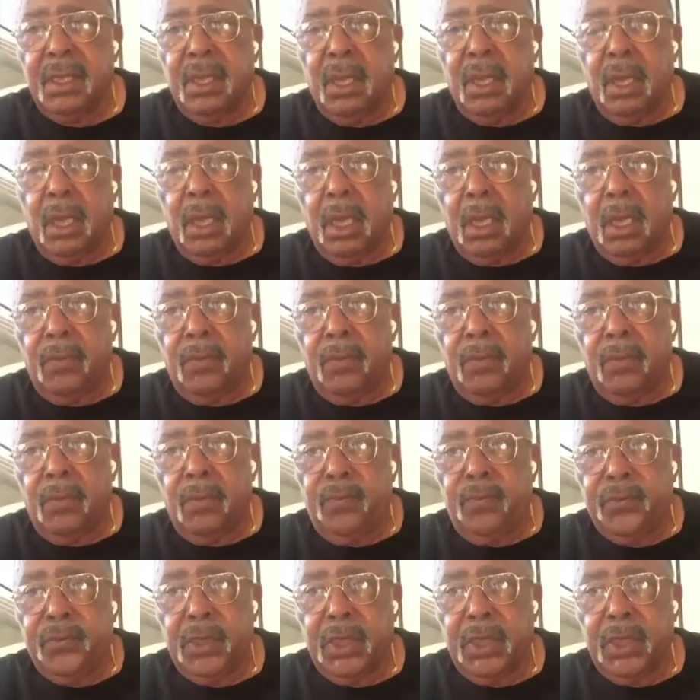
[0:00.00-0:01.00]
to
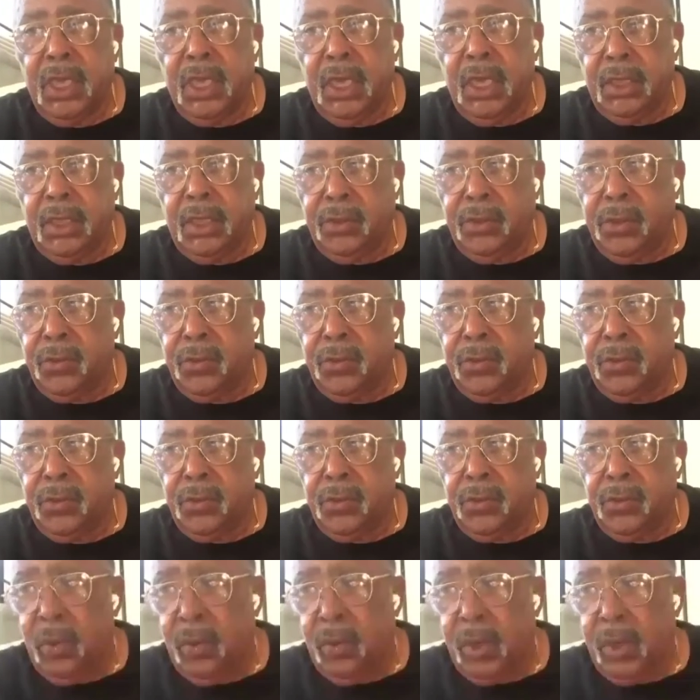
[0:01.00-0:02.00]
get through this
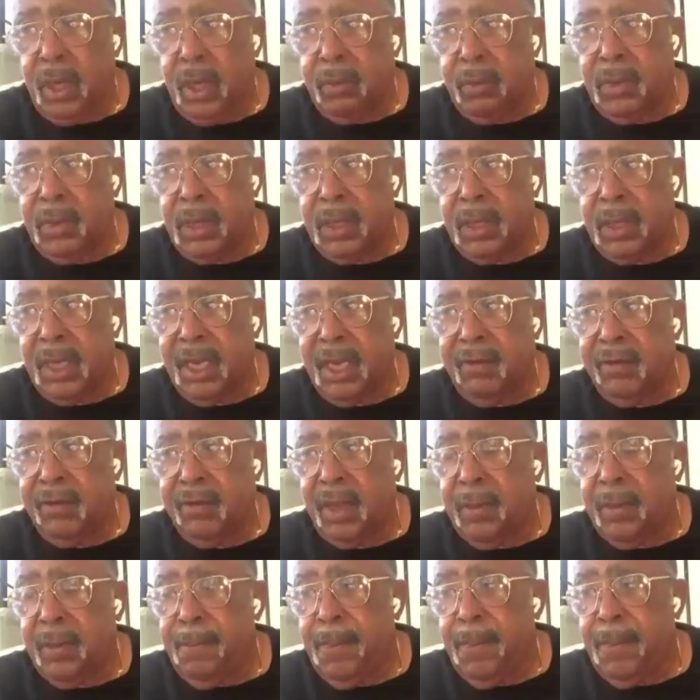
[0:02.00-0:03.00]
program in the
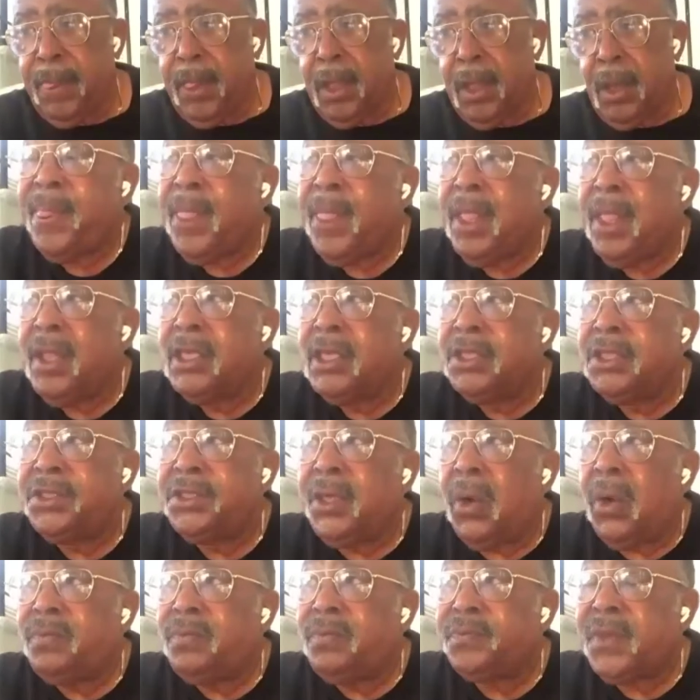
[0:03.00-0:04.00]
Navy.
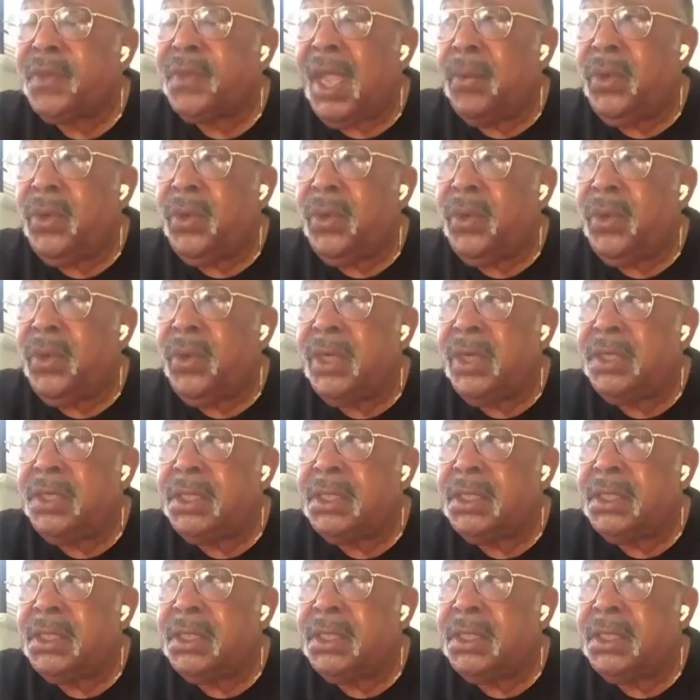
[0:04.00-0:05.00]
So I went into the
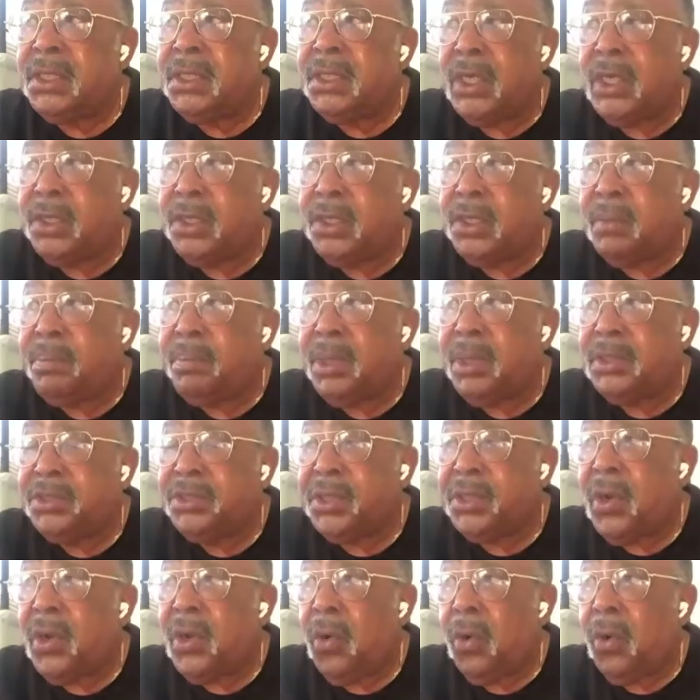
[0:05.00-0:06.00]
Navy, and I went into
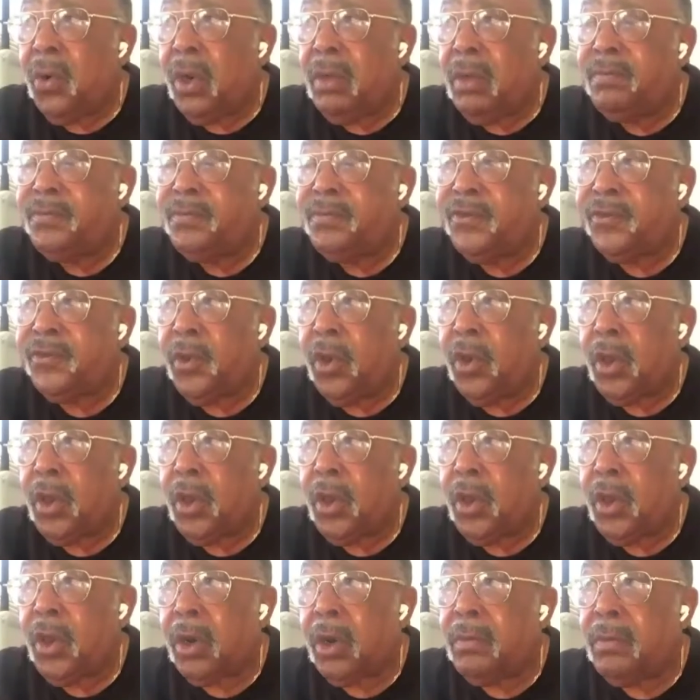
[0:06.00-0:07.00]
Pensacola,
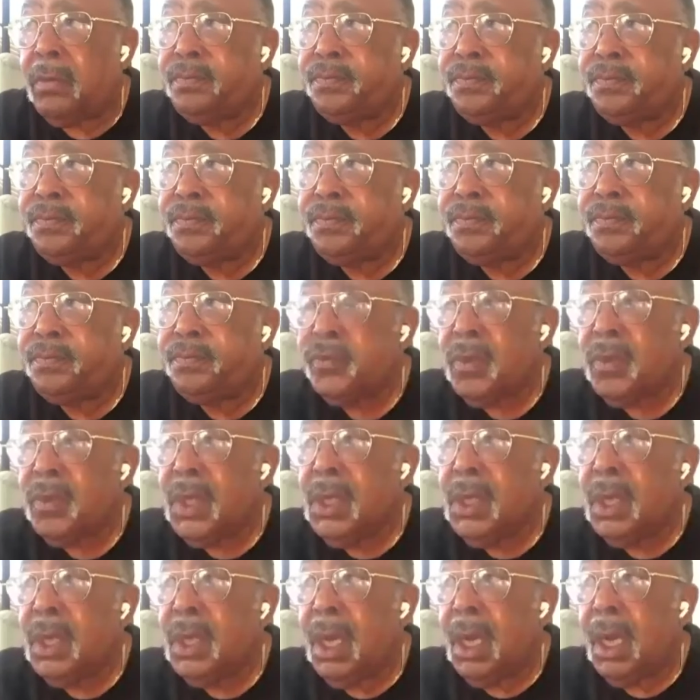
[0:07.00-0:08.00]
Florida,
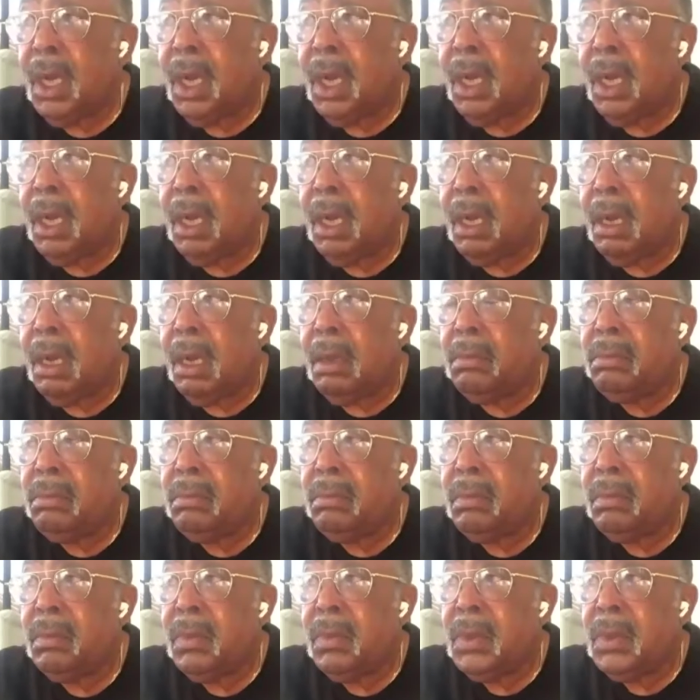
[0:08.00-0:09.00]
um,
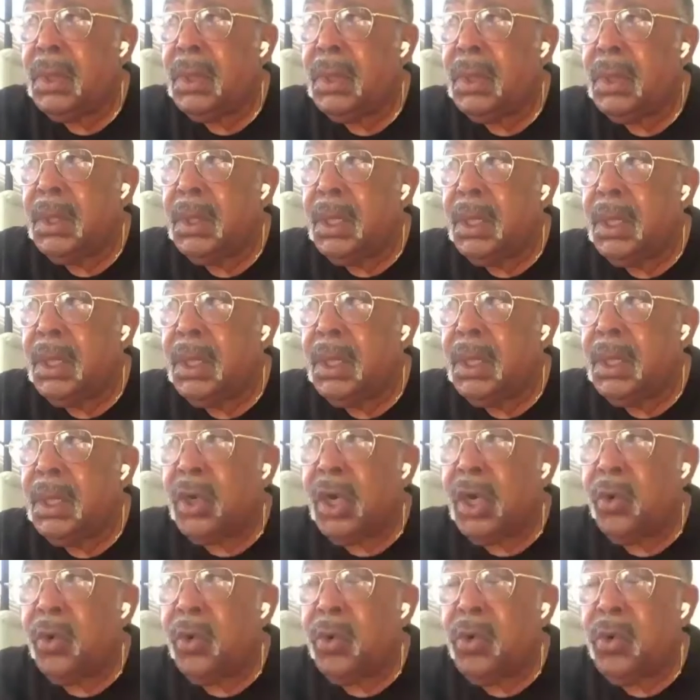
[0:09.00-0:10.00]

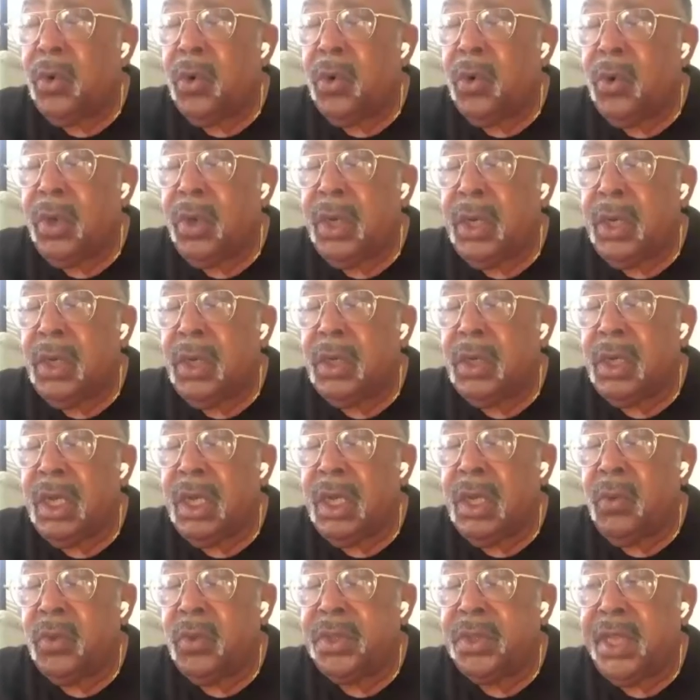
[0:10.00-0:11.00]
where
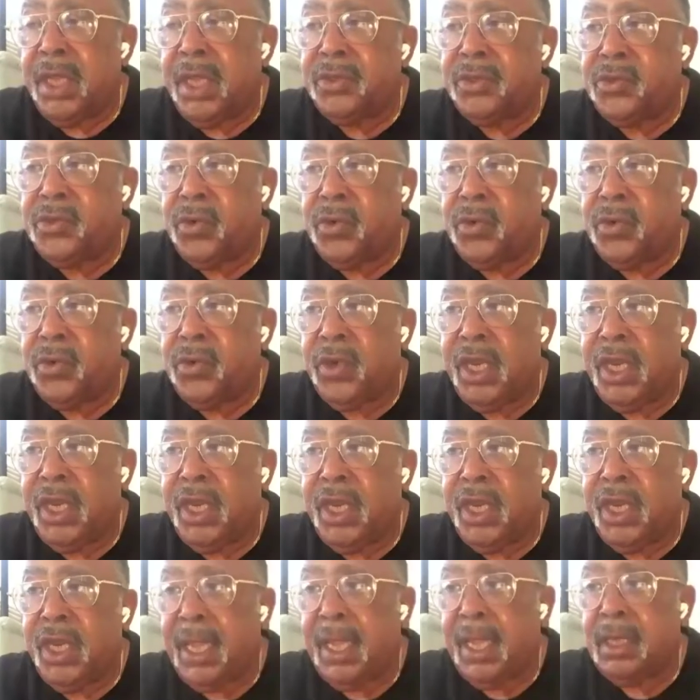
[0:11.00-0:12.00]
it was our training
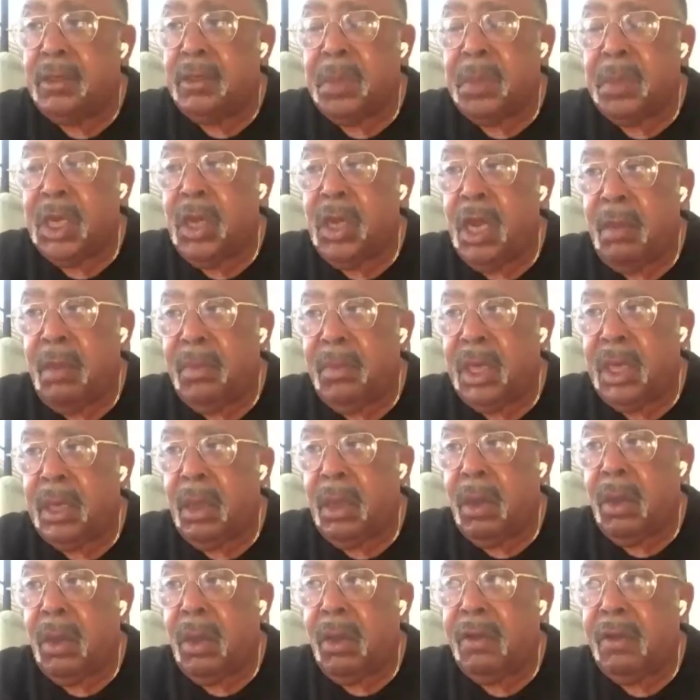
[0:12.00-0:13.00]
command to become an
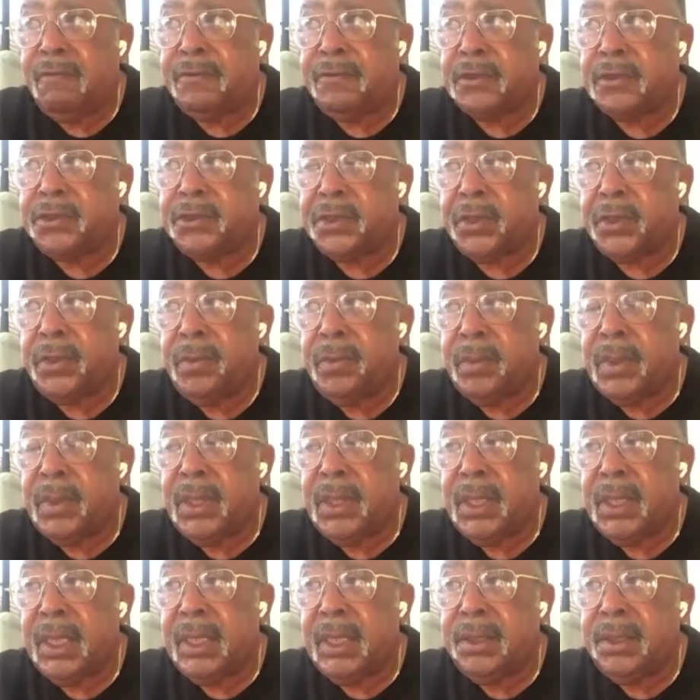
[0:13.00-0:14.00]
officer
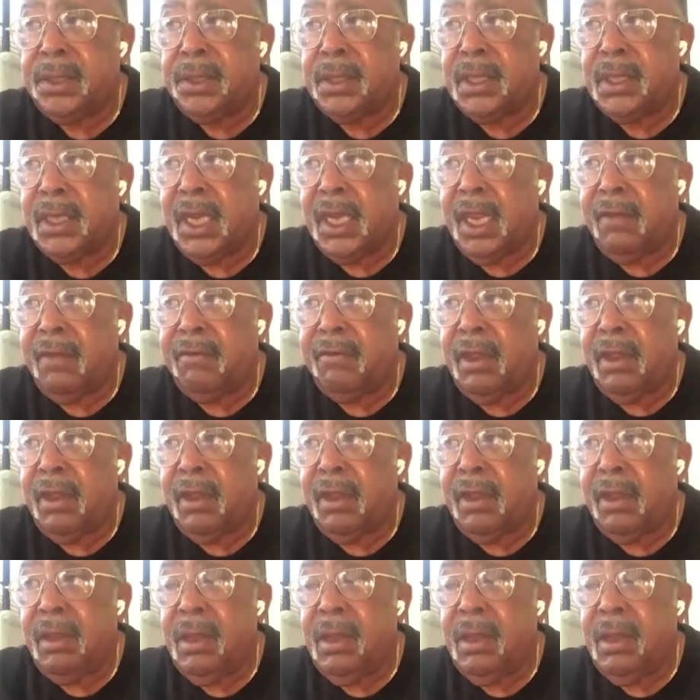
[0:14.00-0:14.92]
into the Navy.